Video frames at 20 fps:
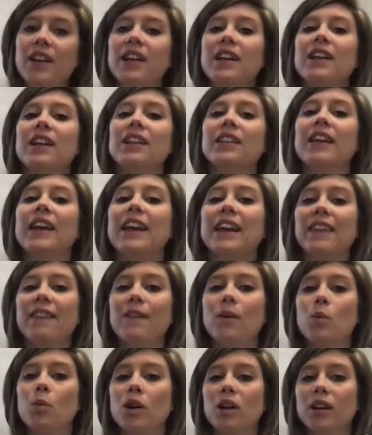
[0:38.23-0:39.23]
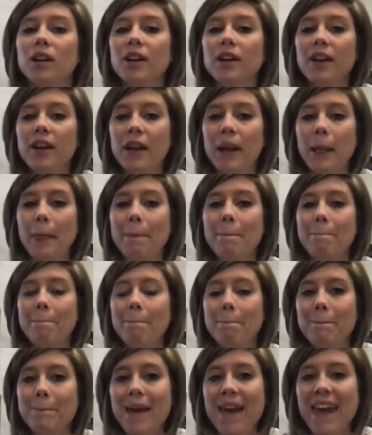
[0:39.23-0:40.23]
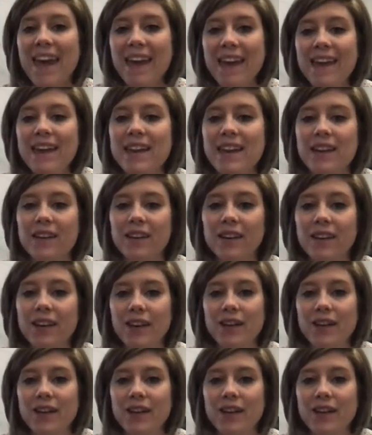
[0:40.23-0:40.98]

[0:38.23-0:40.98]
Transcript: like in the word made.